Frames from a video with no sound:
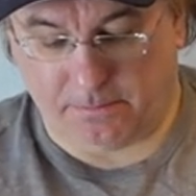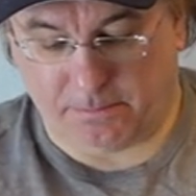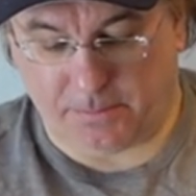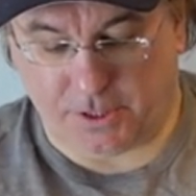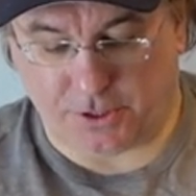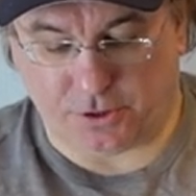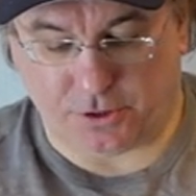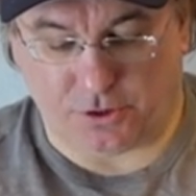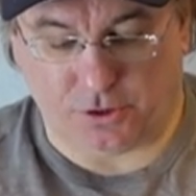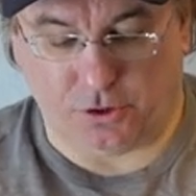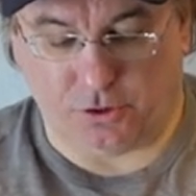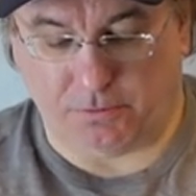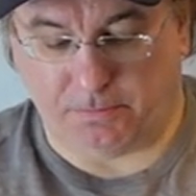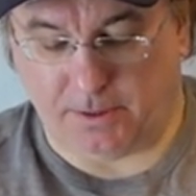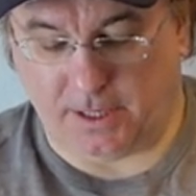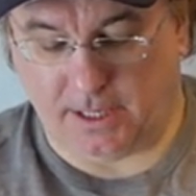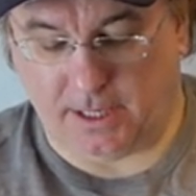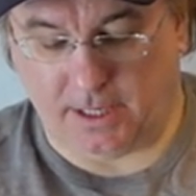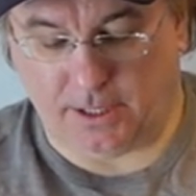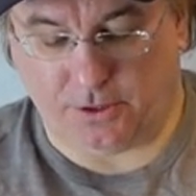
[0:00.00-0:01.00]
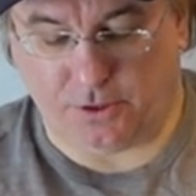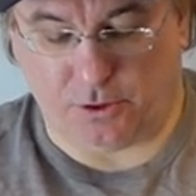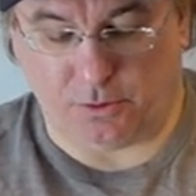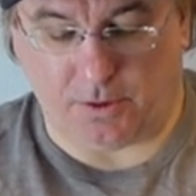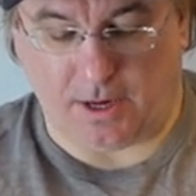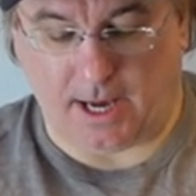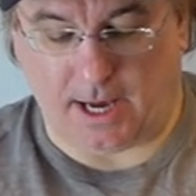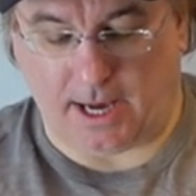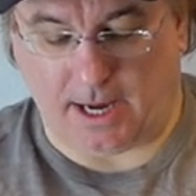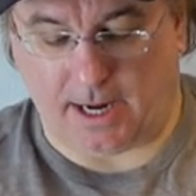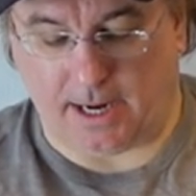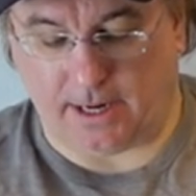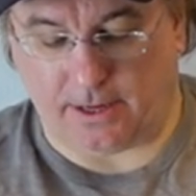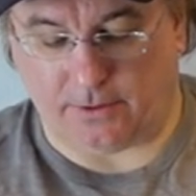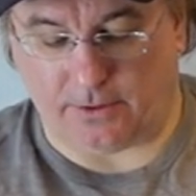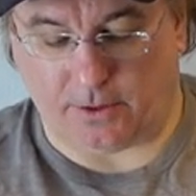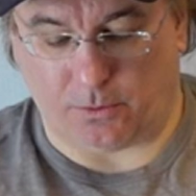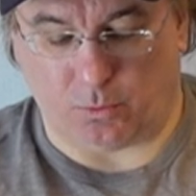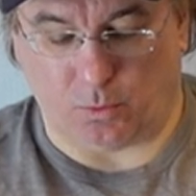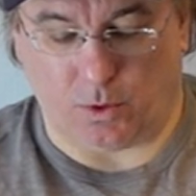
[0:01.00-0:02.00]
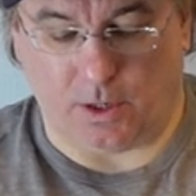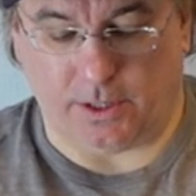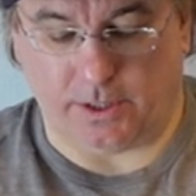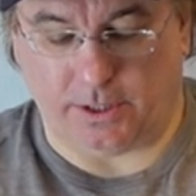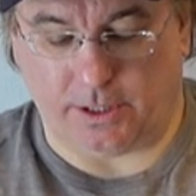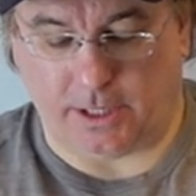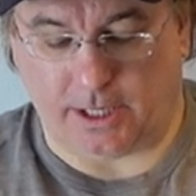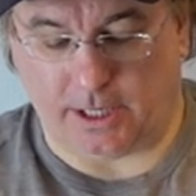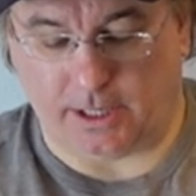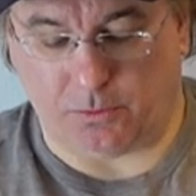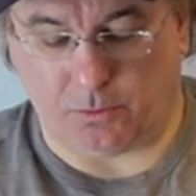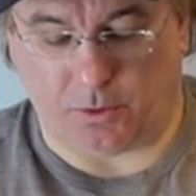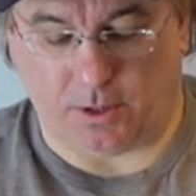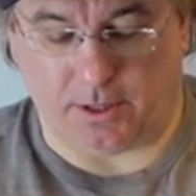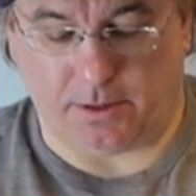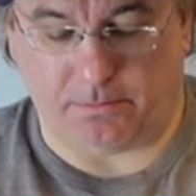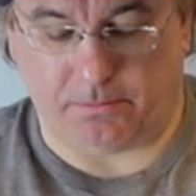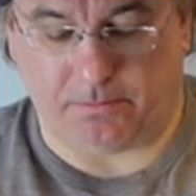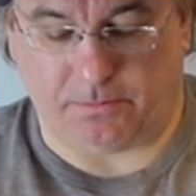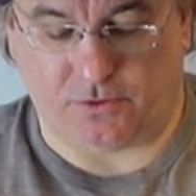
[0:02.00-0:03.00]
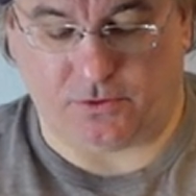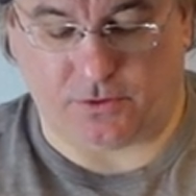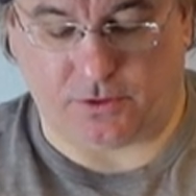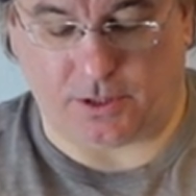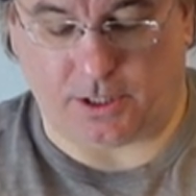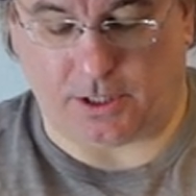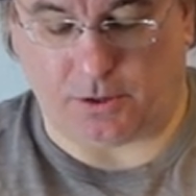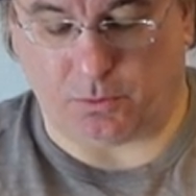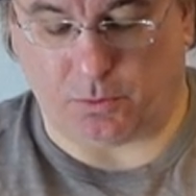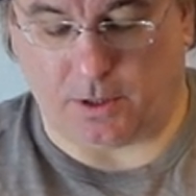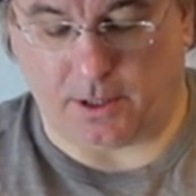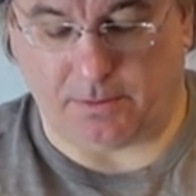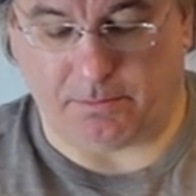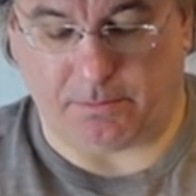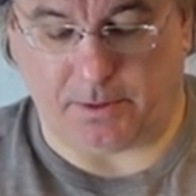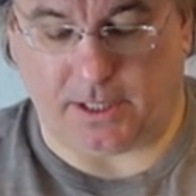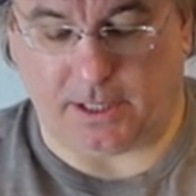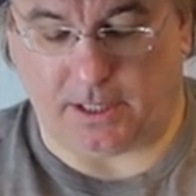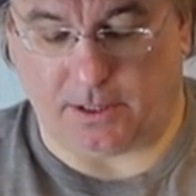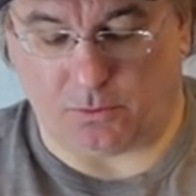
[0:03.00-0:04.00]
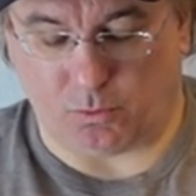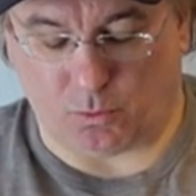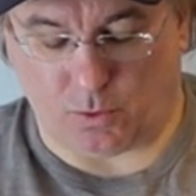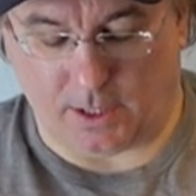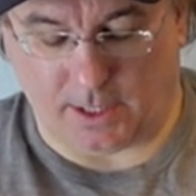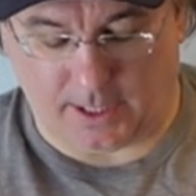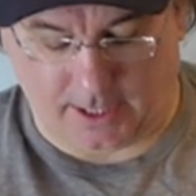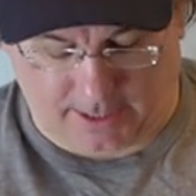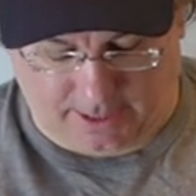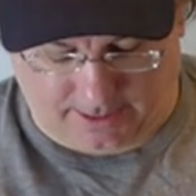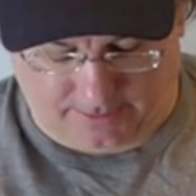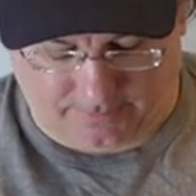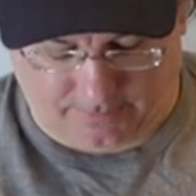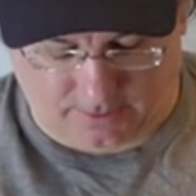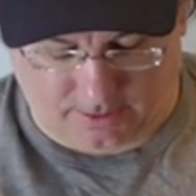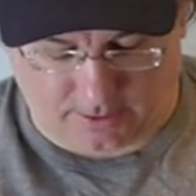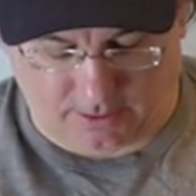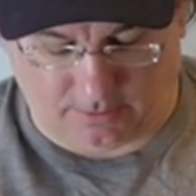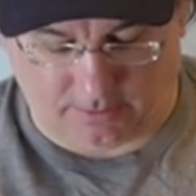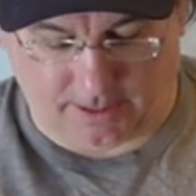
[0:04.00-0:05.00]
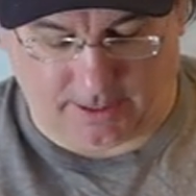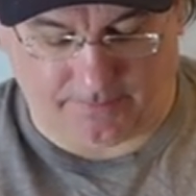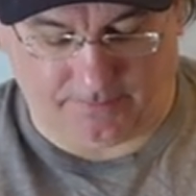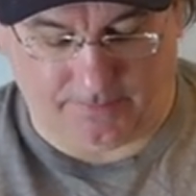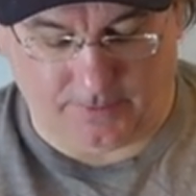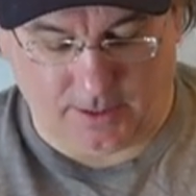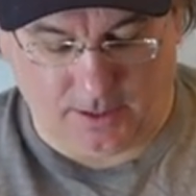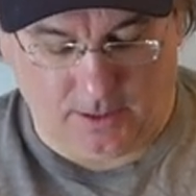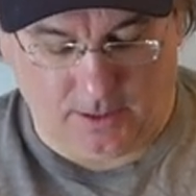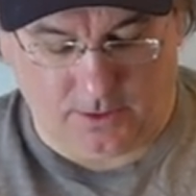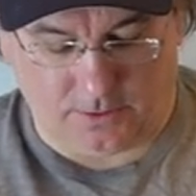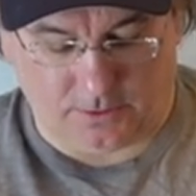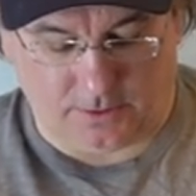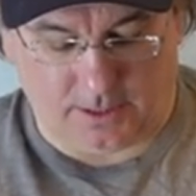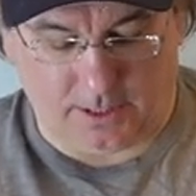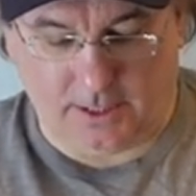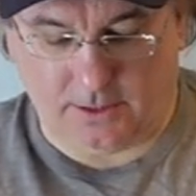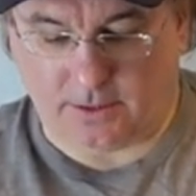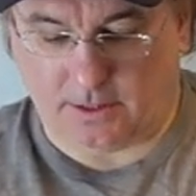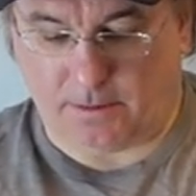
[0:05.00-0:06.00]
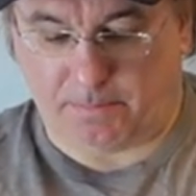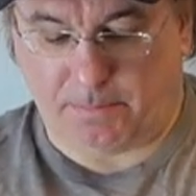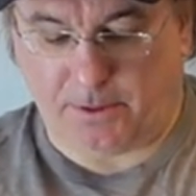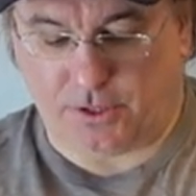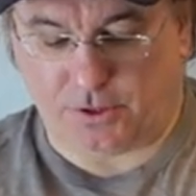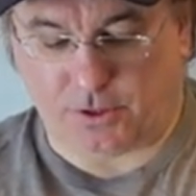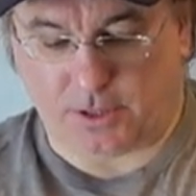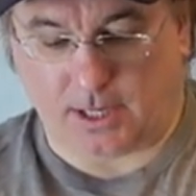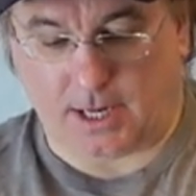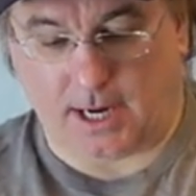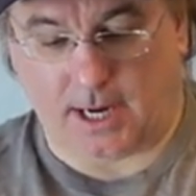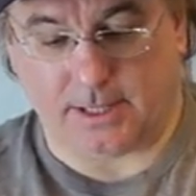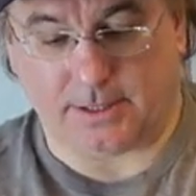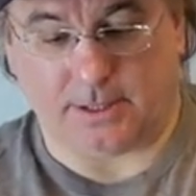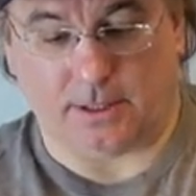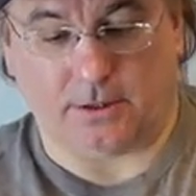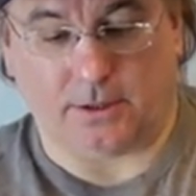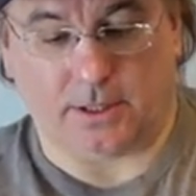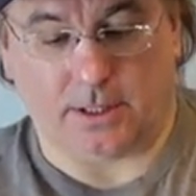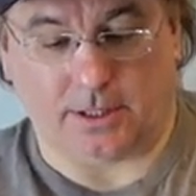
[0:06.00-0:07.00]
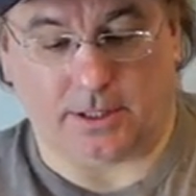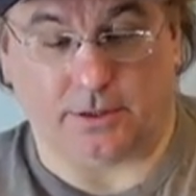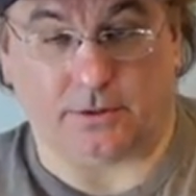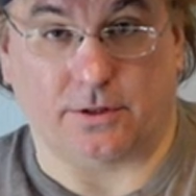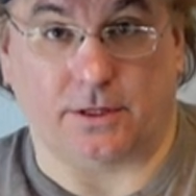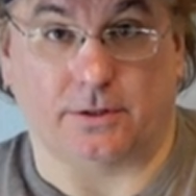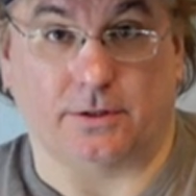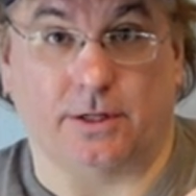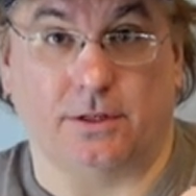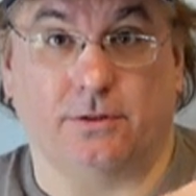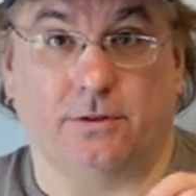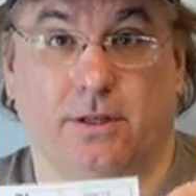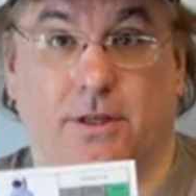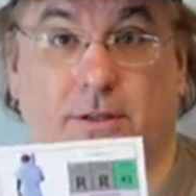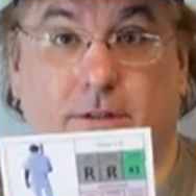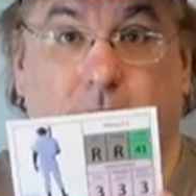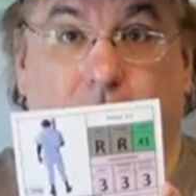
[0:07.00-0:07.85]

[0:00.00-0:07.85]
picture 2B, 2A, and then 1D, 1C, 1B, and 1A. All right. So these are the picture cards. Now look at these things. These things.